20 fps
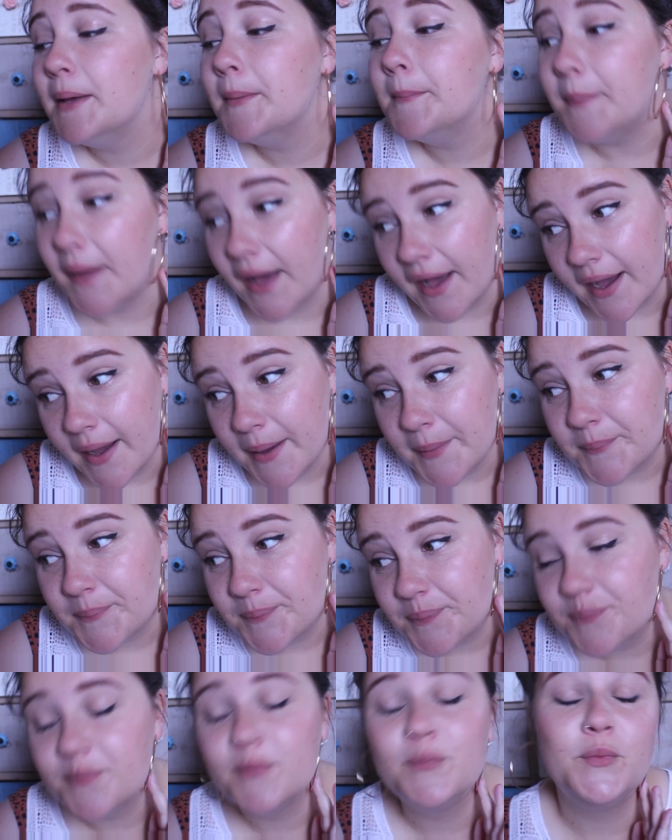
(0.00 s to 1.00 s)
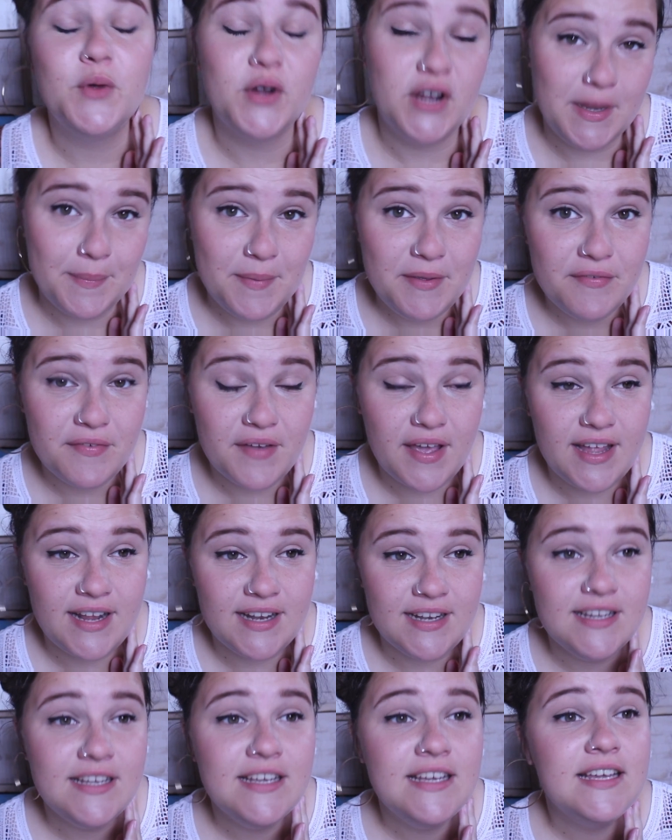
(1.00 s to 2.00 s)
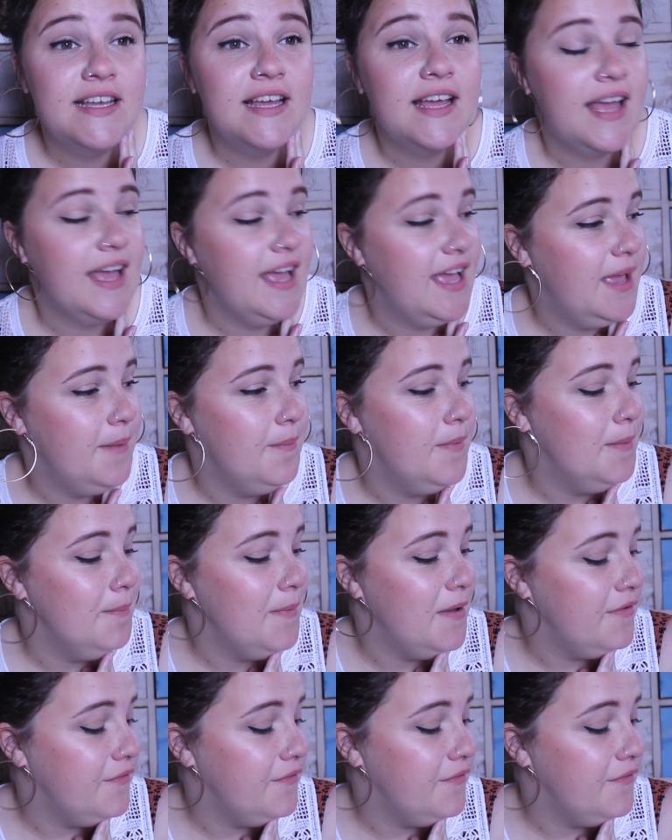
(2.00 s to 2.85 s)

but we're gonna be fine. My